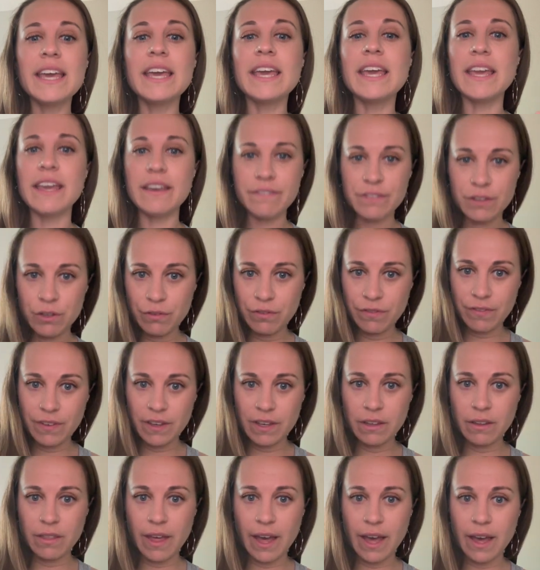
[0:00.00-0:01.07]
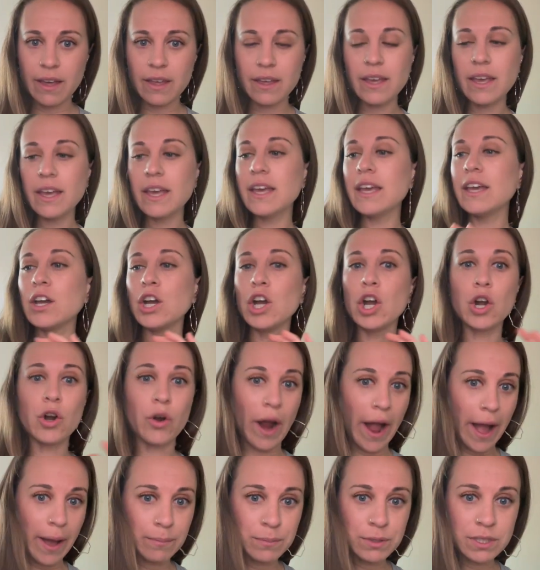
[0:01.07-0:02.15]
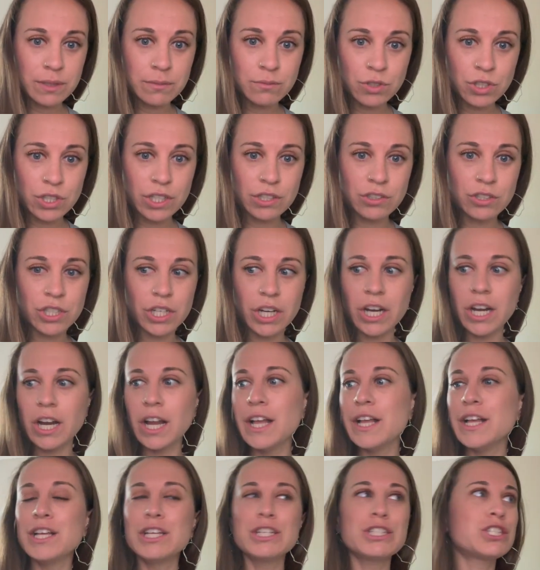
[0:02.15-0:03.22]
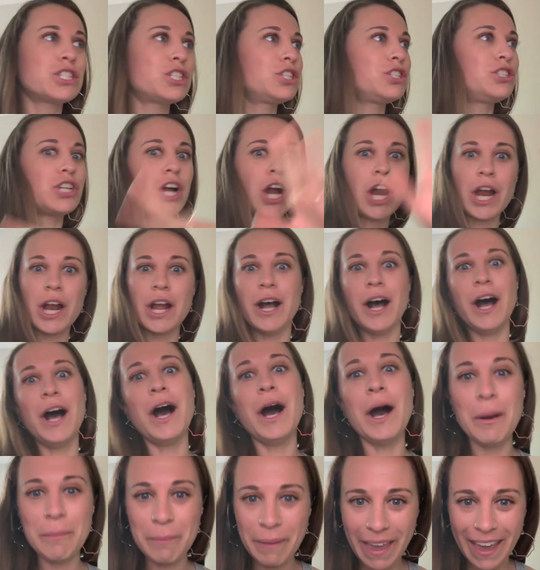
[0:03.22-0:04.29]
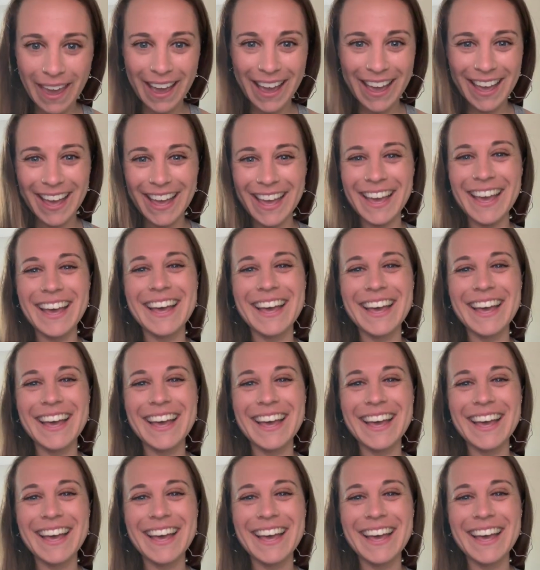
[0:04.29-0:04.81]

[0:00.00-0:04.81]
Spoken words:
If you feel that, grab some ginger, start humming.